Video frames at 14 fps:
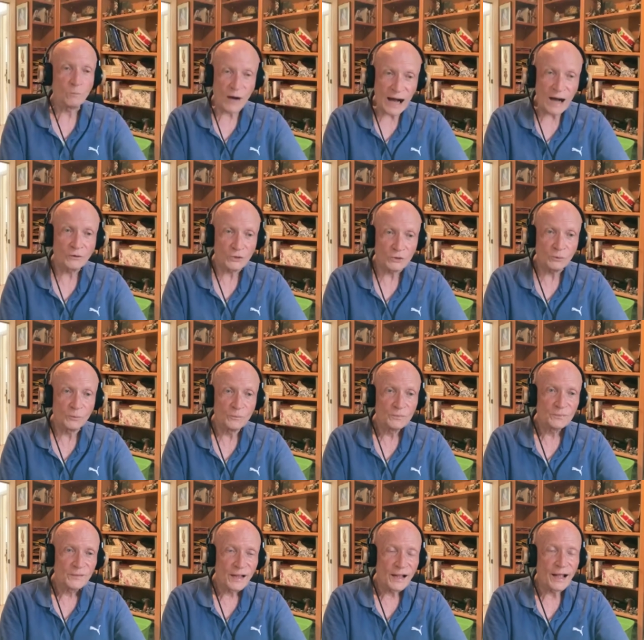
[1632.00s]
can wow you.
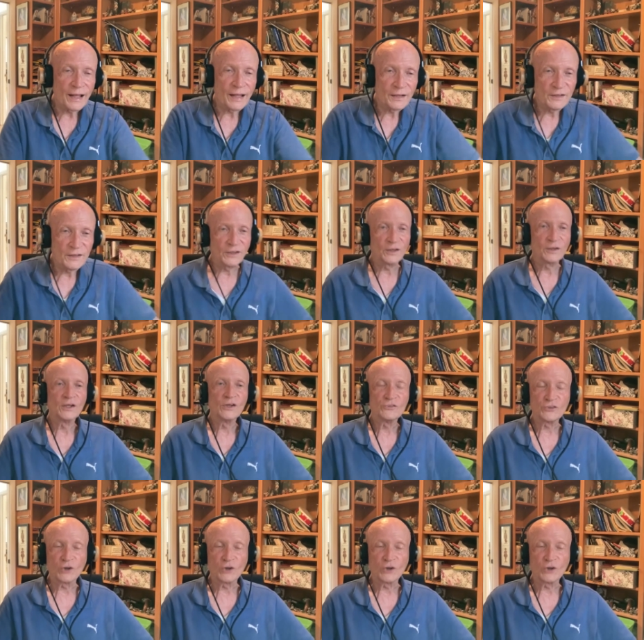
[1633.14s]
And